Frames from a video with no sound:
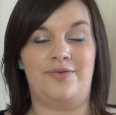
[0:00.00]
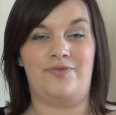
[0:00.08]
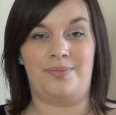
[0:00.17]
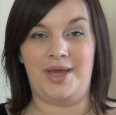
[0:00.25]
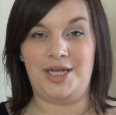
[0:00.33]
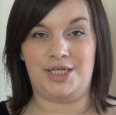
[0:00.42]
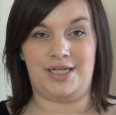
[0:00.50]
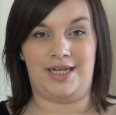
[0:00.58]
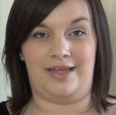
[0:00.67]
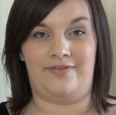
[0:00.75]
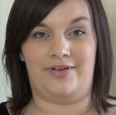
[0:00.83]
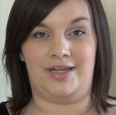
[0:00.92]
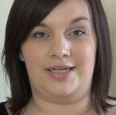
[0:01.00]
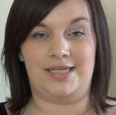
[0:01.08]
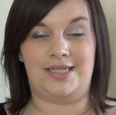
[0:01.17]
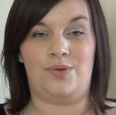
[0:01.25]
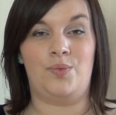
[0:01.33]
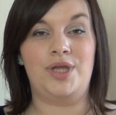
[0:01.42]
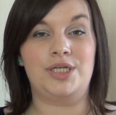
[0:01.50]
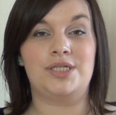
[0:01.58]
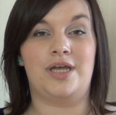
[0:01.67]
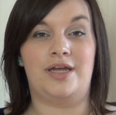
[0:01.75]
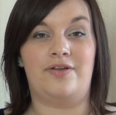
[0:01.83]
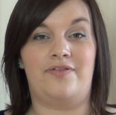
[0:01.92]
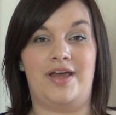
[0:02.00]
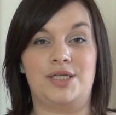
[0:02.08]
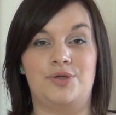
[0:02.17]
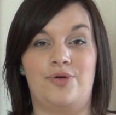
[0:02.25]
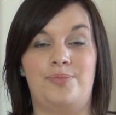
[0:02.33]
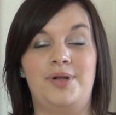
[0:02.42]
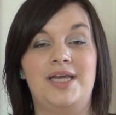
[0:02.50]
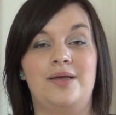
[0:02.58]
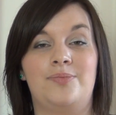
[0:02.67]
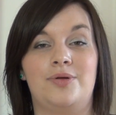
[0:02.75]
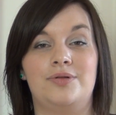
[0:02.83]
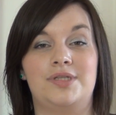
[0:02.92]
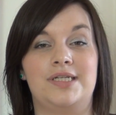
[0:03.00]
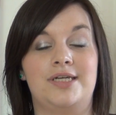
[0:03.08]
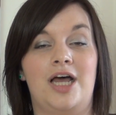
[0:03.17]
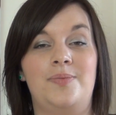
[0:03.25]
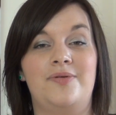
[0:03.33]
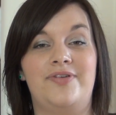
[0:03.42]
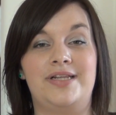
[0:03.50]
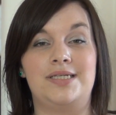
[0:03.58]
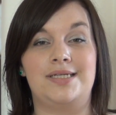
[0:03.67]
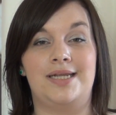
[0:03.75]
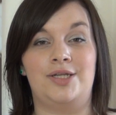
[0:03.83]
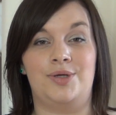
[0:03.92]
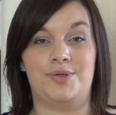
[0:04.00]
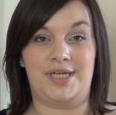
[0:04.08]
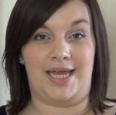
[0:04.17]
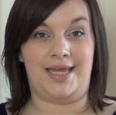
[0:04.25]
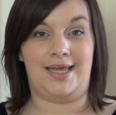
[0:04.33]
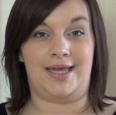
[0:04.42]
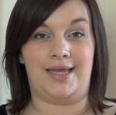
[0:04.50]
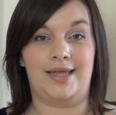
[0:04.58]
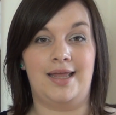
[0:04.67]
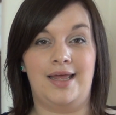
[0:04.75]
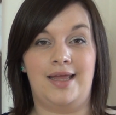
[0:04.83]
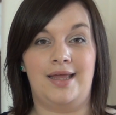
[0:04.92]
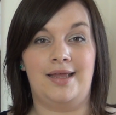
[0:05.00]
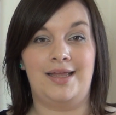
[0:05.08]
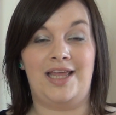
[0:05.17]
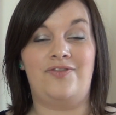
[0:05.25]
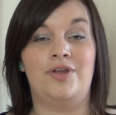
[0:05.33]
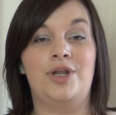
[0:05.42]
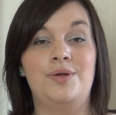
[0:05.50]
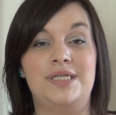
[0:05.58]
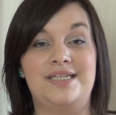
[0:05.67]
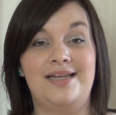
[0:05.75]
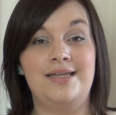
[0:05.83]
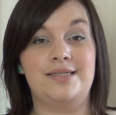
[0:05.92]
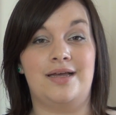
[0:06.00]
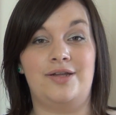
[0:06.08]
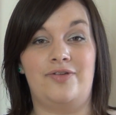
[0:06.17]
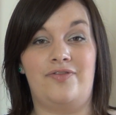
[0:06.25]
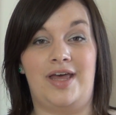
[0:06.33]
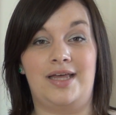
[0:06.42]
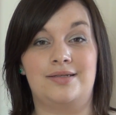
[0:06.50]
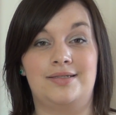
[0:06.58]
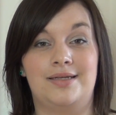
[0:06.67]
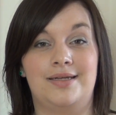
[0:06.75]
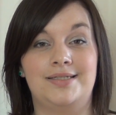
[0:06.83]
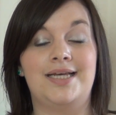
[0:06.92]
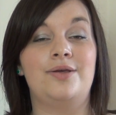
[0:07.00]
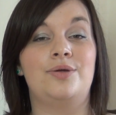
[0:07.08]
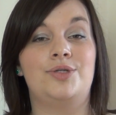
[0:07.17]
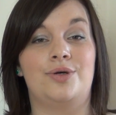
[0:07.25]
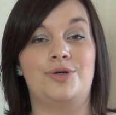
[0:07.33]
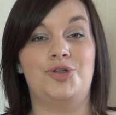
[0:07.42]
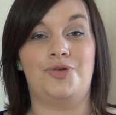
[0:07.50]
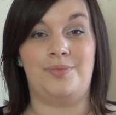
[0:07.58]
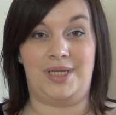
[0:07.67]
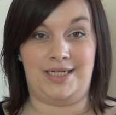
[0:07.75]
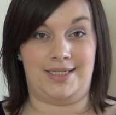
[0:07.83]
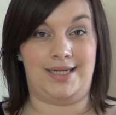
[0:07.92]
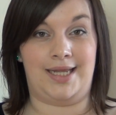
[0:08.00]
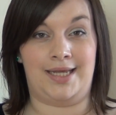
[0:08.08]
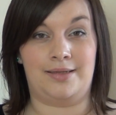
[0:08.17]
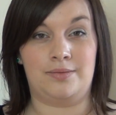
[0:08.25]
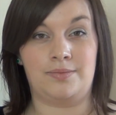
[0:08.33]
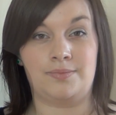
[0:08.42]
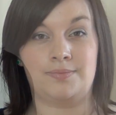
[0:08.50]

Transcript: information leaflet to see which side effects are applicable to the type of insulin you're taking. If you notice any side effects, tell your doctor immediately.